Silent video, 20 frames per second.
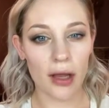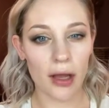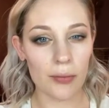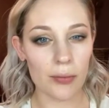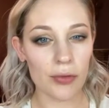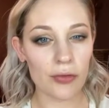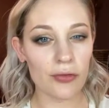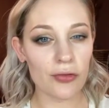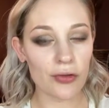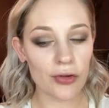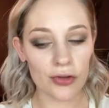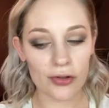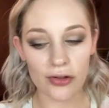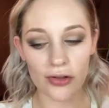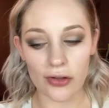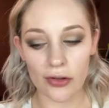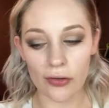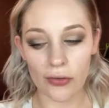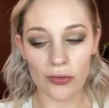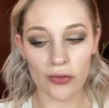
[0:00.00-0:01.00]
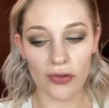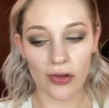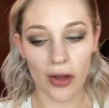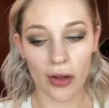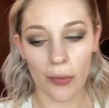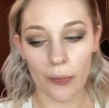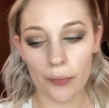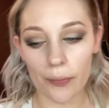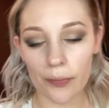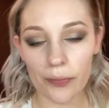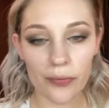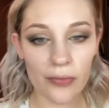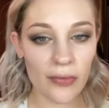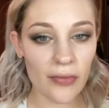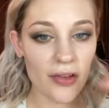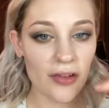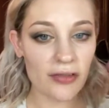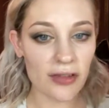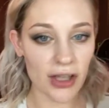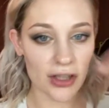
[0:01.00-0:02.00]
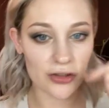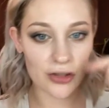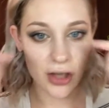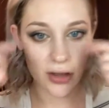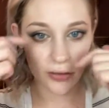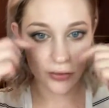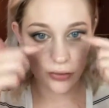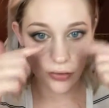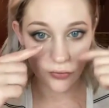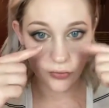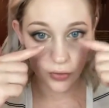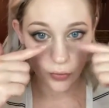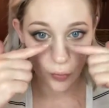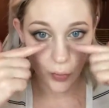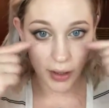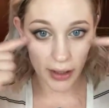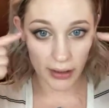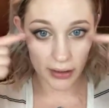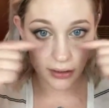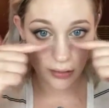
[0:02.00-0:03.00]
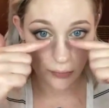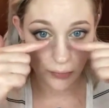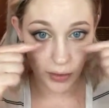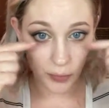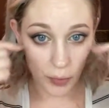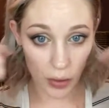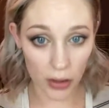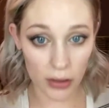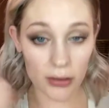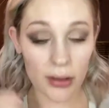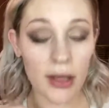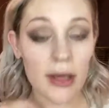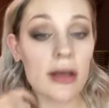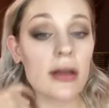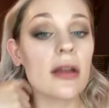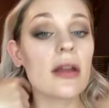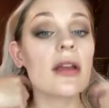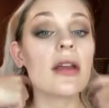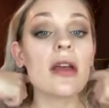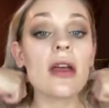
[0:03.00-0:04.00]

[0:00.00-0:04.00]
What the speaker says: I prefer to use flesh colored over white in my waterline.